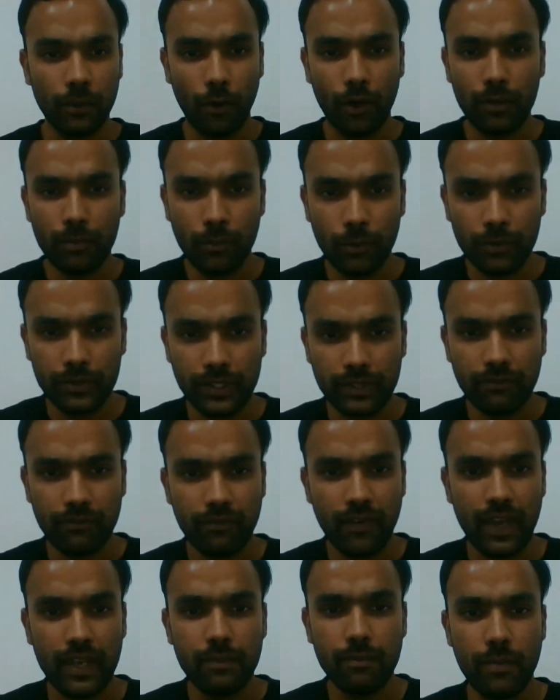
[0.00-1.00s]
not more than
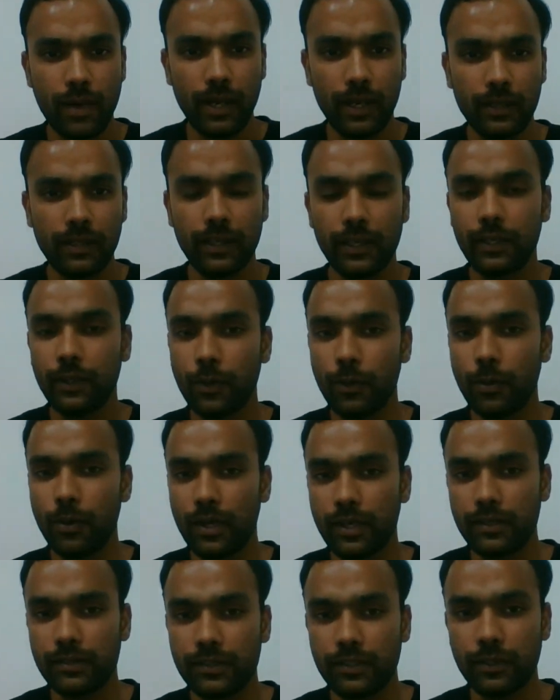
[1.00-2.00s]
5 band in
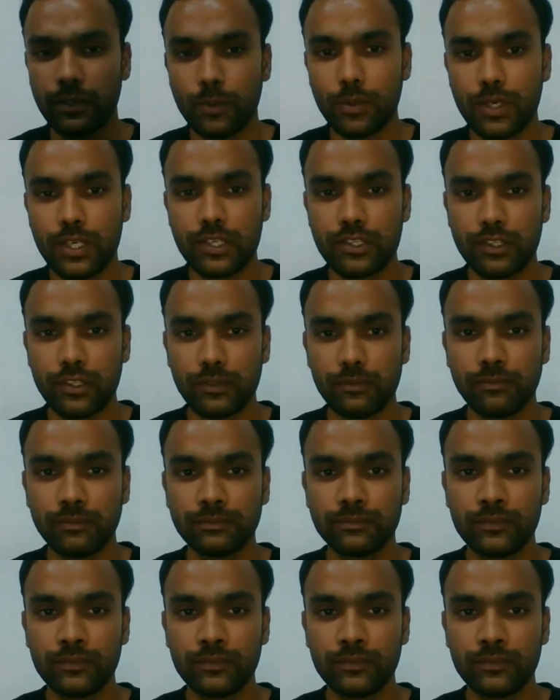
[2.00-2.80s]
coherence and cohesion.